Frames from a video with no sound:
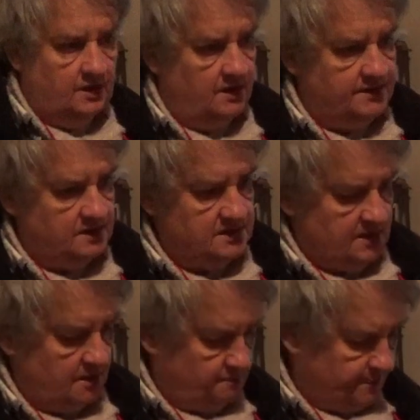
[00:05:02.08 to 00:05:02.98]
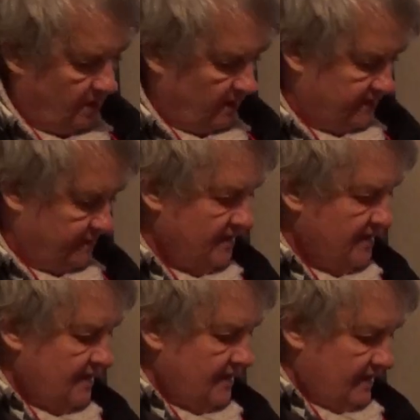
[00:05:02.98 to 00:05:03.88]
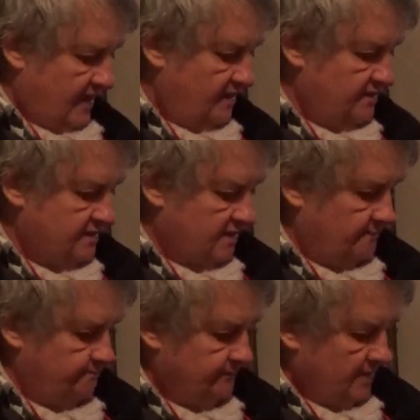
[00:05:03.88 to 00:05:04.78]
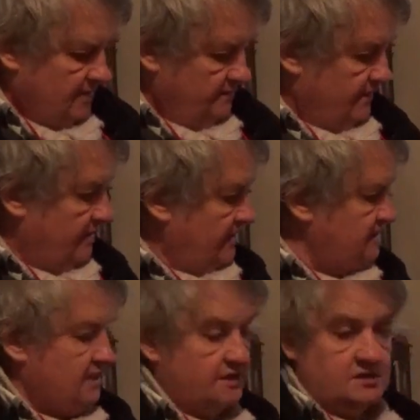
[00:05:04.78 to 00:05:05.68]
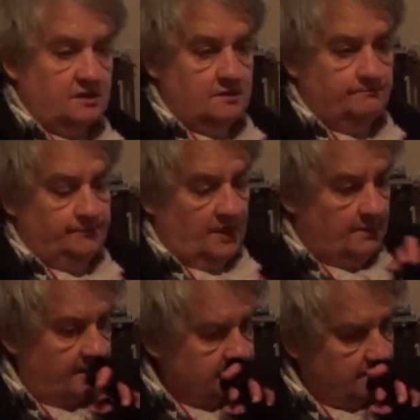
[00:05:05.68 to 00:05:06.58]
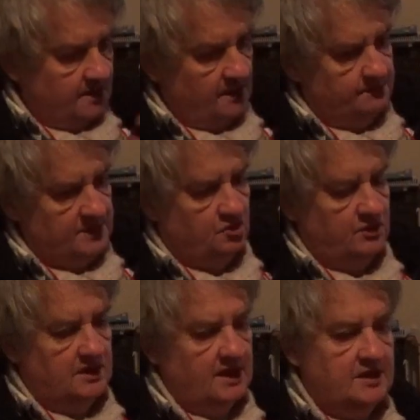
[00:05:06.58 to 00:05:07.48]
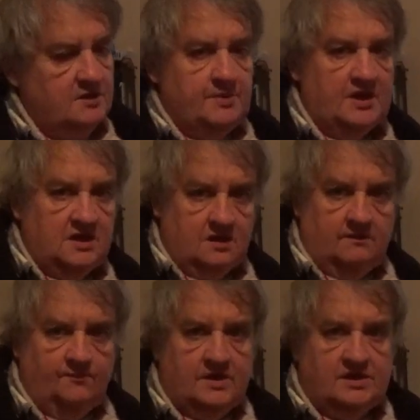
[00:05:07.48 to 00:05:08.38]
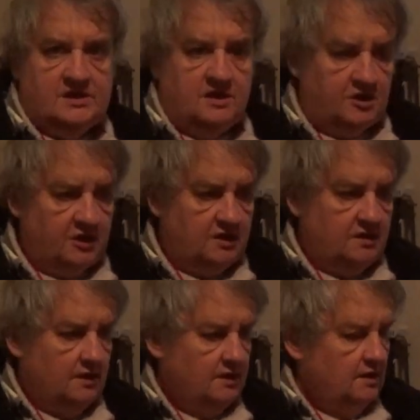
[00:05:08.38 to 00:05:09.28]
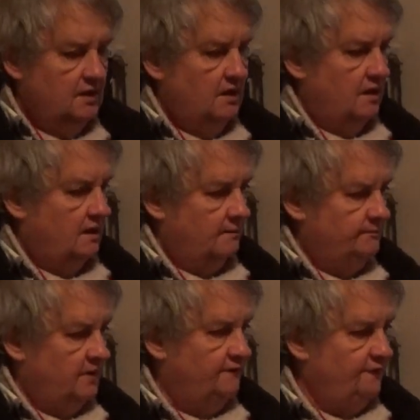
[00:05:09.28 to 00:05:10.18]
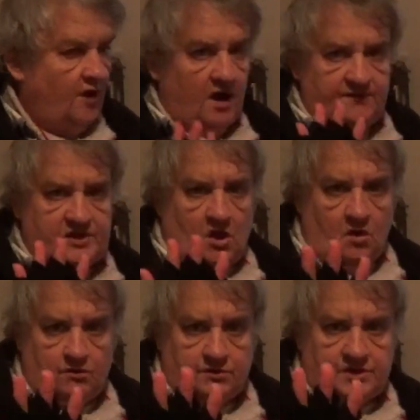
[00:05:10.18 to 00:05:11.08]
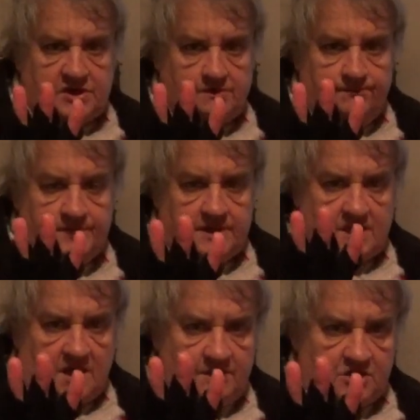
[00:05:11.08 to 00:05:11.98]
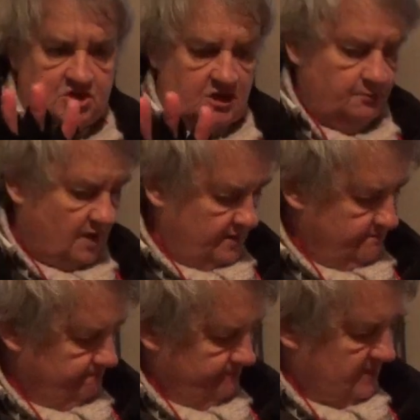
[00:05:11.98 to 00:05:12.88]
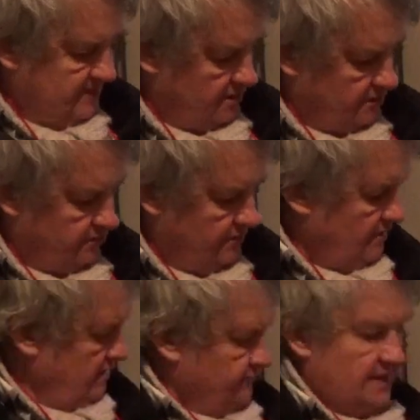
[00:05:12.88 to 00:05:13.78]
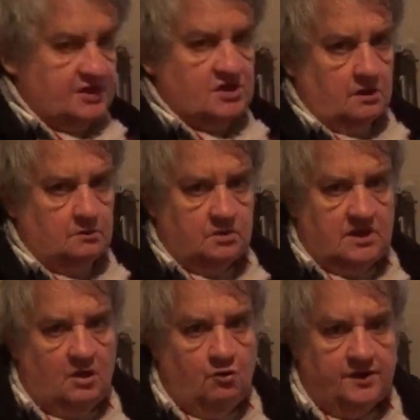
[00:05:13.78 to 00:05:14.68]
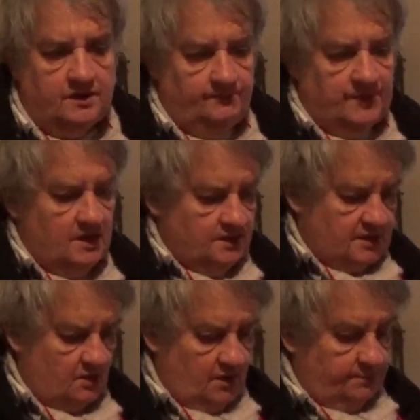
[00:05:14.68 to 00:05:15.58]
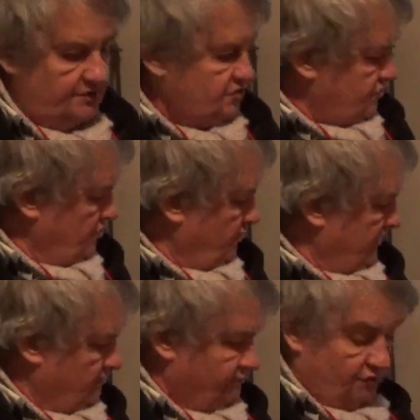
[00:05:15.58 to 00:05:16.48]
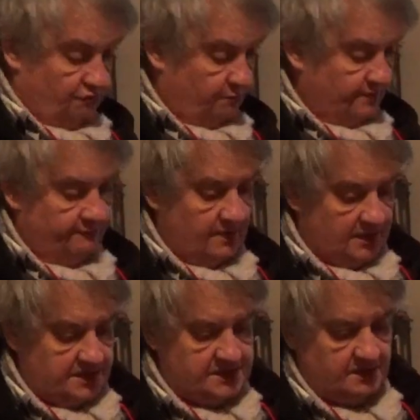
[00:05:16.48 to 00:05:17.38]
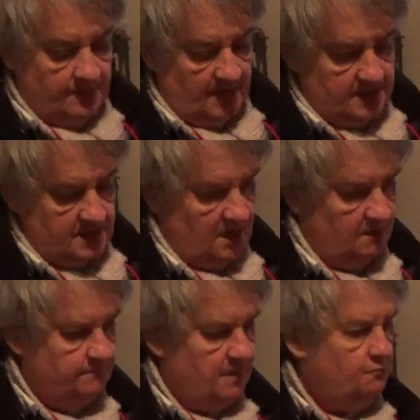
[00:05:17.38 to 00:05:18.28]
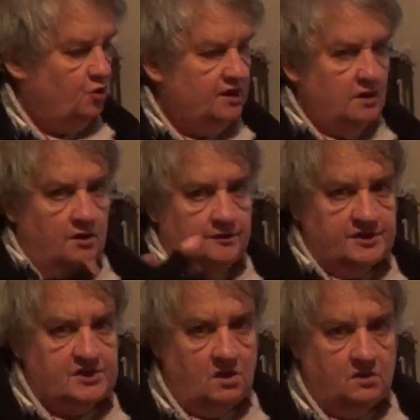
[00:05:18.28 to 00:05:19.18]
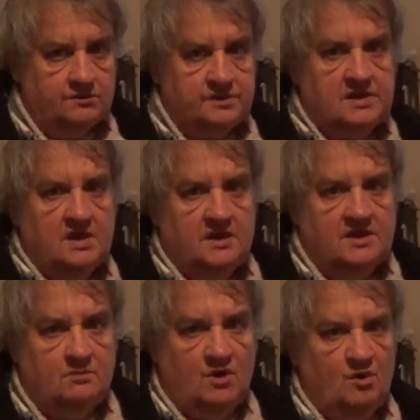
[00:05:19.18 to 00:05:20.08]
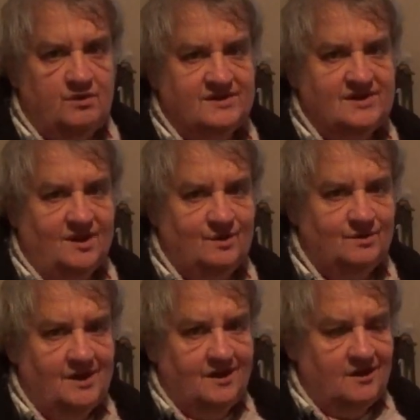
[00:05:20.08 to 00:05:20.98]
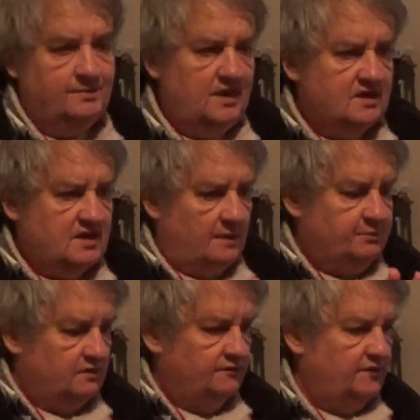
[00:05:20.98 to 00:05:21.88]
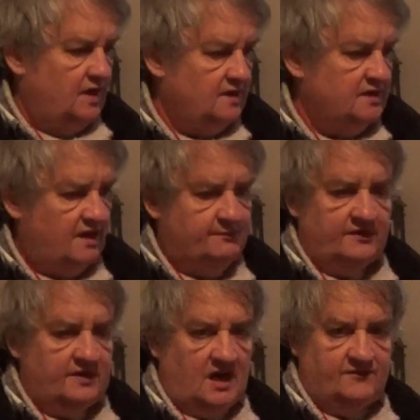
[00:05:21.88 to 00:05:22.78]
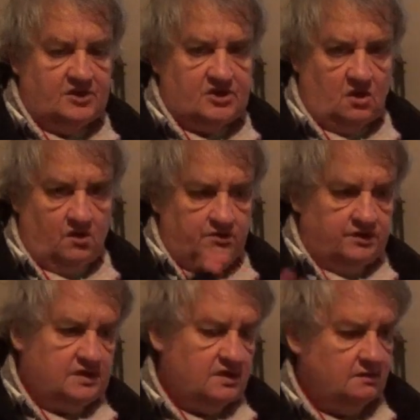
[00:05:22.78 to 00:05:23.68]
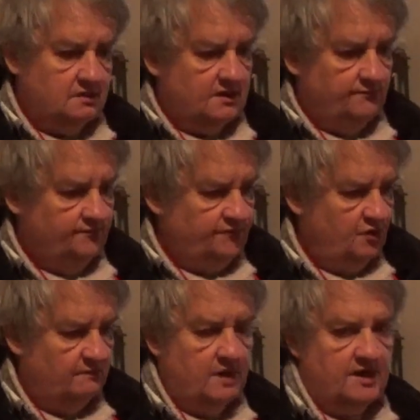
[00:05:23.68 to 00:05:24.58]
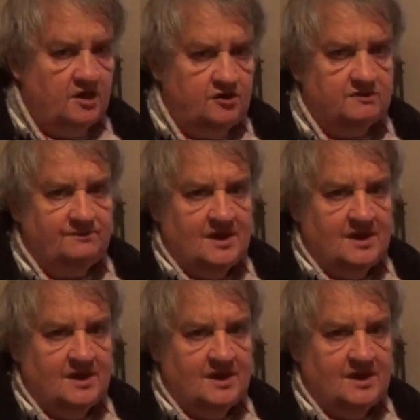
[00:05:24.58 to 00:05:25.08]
I didn't say goodbye. And that's actually, I'm actually going to be doing an EP CD of five songs. It's going to be a cheap one. So that song will go on it. So I'm not too sure when it will be released, but I'm working on the songs at the moment. So it'll be a couple of cover songs and a few of my own.